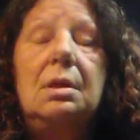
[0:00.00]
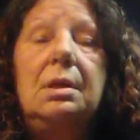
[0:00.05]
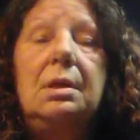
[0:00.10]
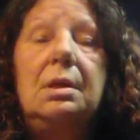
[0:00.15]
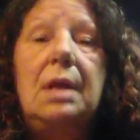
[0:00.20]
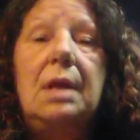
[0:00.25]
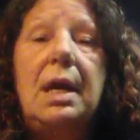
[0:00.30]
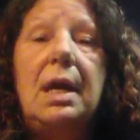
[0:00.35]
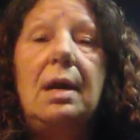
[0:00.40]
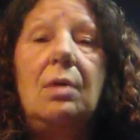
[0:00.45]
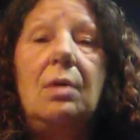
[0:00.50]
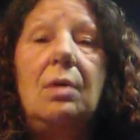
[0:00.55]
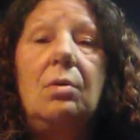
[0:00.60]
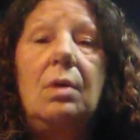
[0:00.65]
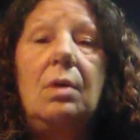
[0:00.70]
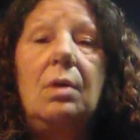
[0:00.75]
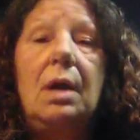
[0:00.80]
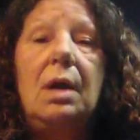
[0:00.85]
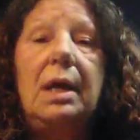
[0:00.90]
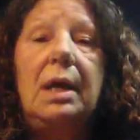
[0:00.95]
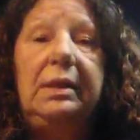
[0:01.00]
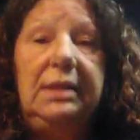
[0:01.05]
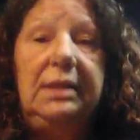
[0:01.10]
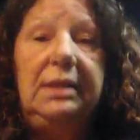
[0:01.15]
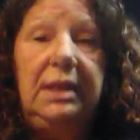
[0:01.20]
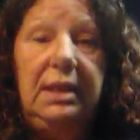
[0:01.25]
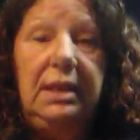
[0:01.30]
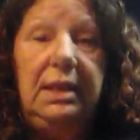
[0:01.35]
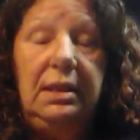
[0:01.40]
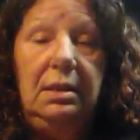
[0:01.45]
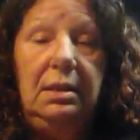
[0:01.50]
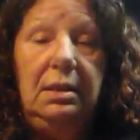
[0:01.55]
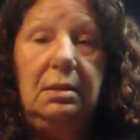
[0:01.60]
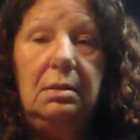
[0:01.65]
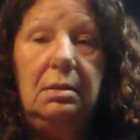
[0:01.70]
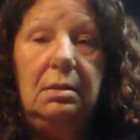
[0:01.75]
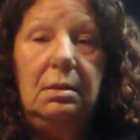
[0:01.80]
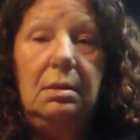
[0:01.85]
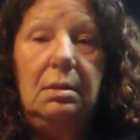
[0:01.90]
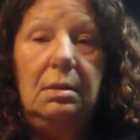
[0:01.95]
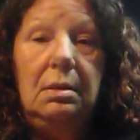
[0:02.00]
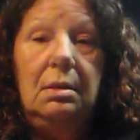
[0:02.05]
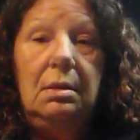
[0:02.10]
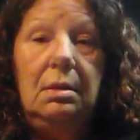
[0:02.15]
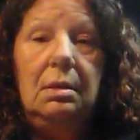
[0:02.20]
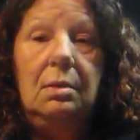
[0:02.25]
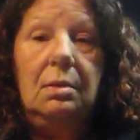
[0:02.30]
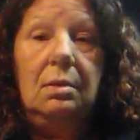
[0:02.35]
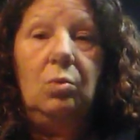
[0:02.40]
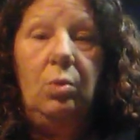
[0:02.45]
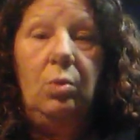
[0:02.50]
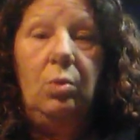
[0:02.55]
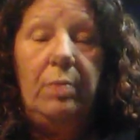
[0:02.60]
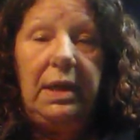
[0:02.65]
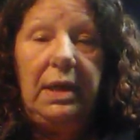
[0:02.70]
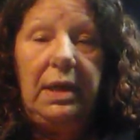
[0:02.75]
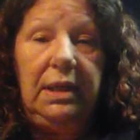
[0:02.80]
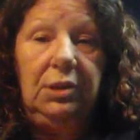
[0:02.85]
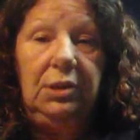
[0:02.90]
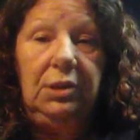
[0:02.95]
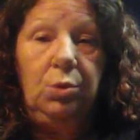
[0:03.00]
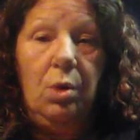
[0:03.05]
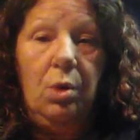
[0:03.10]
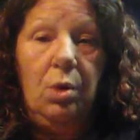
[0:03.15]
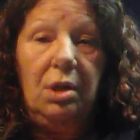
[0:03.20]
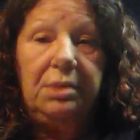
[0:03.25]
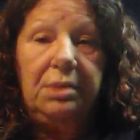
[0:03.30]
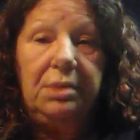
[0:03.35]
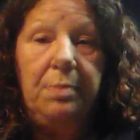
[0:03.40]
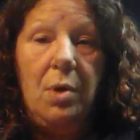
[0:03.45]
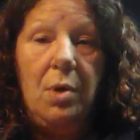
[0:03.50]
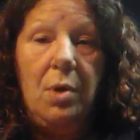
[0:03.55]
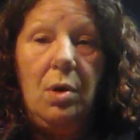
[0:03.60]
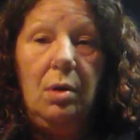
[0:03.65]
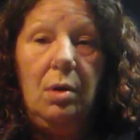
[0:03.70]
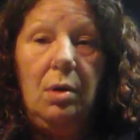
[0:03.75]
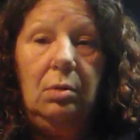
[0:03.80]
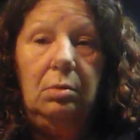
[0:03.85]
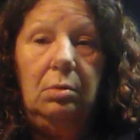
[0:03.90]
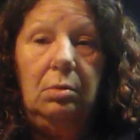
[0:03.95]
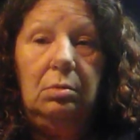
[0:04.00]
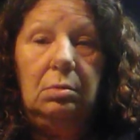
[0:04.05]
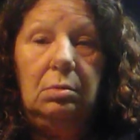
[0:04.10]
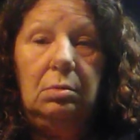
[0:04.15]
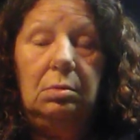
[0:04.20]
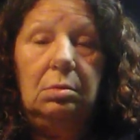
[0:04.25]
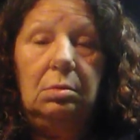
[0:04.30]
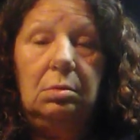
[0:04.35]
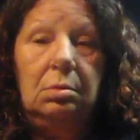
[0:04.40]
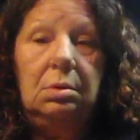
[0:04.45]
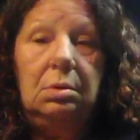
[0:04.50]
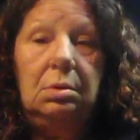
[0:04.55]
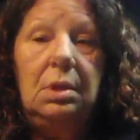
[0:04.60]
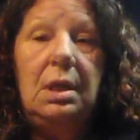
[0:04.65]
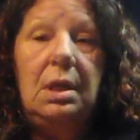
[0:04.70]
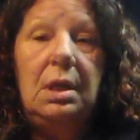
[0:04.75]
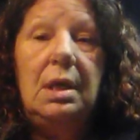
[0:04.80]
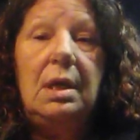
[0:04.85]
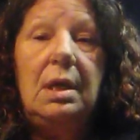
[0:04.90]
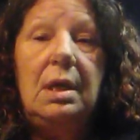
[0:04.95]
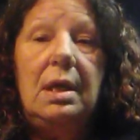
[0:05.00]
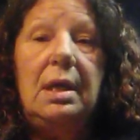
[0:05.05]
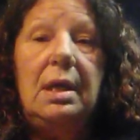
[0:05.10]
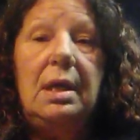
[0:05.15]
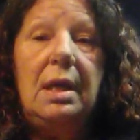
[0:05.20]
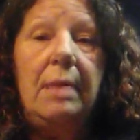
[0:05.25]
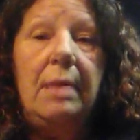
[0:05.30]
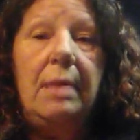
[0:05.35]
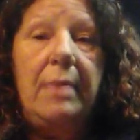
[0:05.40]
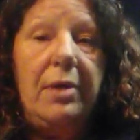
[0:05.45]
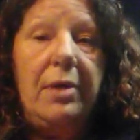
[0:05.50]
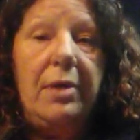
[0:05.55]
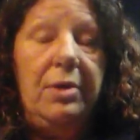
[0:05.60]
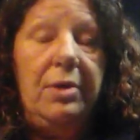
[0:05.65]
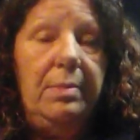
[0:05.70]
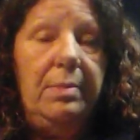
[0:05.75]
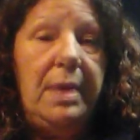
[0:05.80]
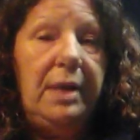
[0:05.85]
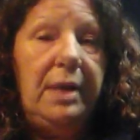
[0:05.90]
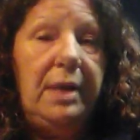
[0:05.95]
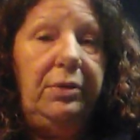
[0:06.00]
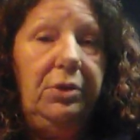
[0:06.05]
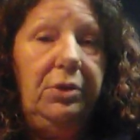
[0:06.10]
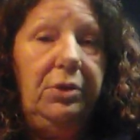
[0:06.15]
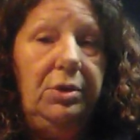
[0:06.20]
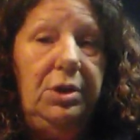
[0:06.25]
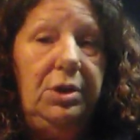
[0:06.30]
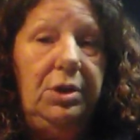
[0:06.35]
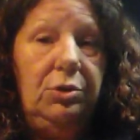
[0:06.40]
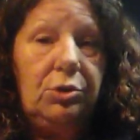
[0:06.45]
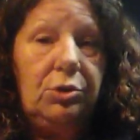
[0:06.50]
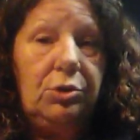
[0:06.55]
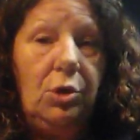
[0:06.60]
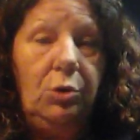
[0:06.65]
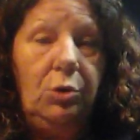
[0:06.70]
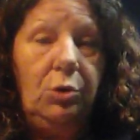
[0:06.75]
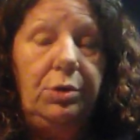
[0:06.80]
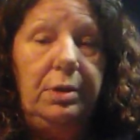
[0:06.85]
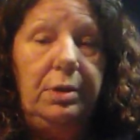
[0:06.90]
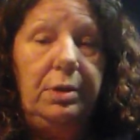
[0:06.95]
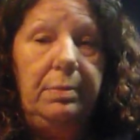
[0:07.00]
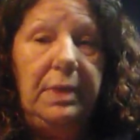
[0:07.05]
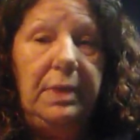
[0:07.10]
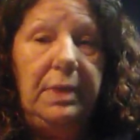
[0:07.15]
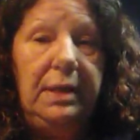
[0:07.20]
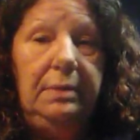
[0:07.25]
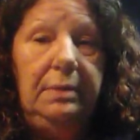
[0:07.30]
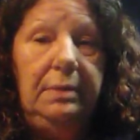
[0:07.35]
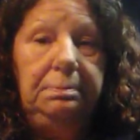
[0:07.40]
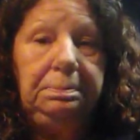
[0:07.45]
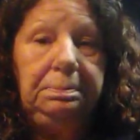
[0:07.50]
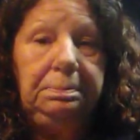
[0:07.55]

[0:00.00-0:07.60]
Now, I did, when my kids were all small, and I married a man 30 years older than me,